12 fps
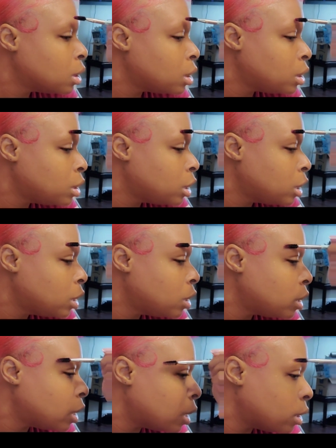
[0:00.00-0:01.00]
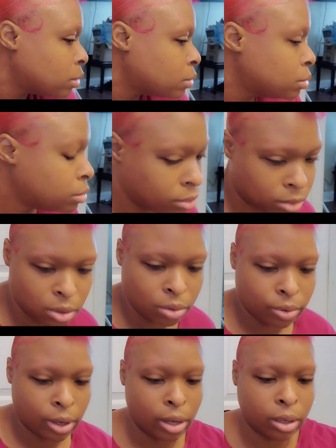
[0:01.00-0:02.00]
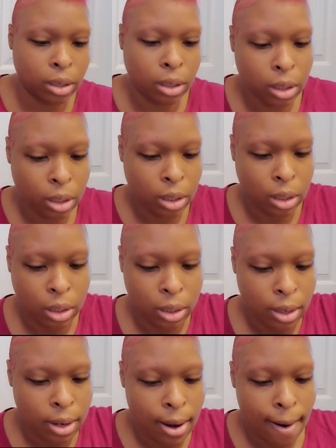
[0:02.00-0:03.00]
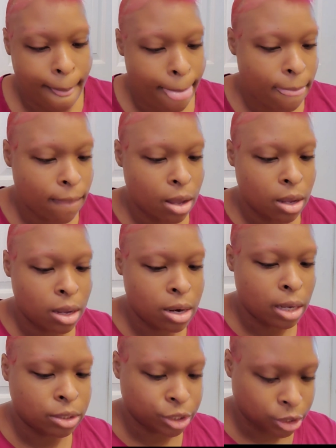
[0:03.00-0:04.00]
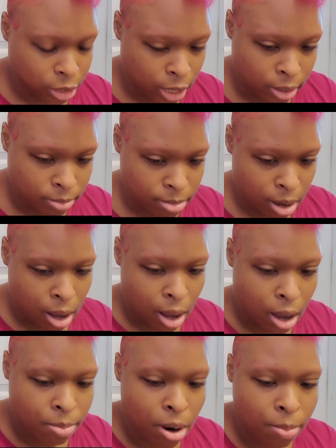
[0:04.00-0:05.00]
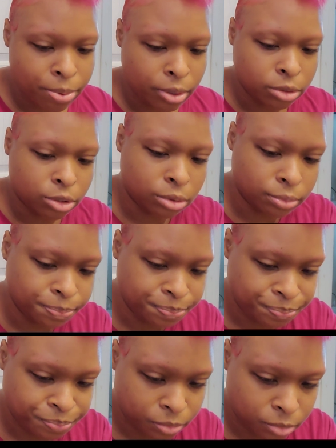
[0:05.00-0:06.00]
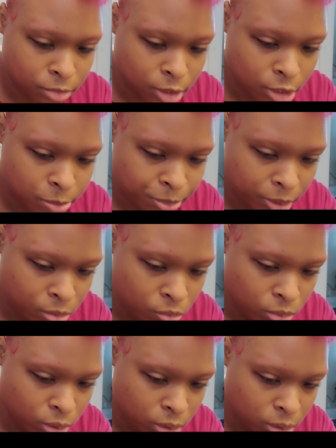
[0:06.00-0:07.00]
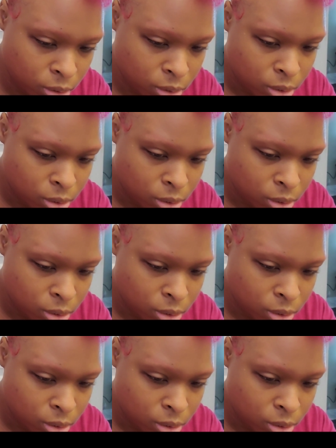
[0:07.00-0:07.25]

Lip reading: and then down. Okay. And I just take my eyebrow pencil, this pink one.